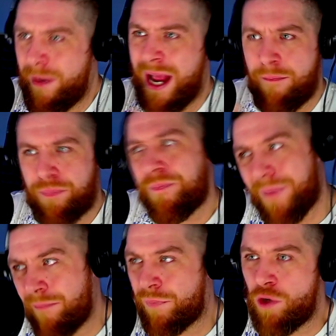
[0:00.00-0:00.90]

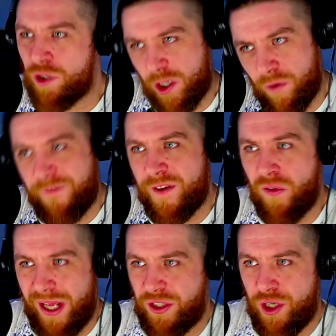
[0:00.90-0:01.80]
I'm usually going to feel
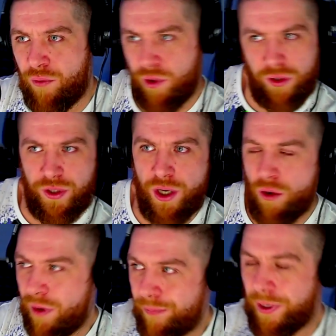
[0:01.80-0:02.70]
that too, and
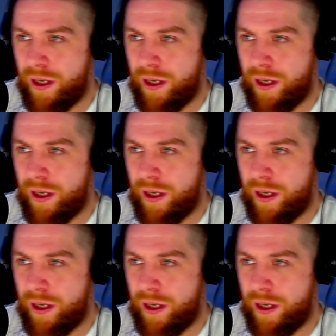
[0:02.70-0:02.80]
I'm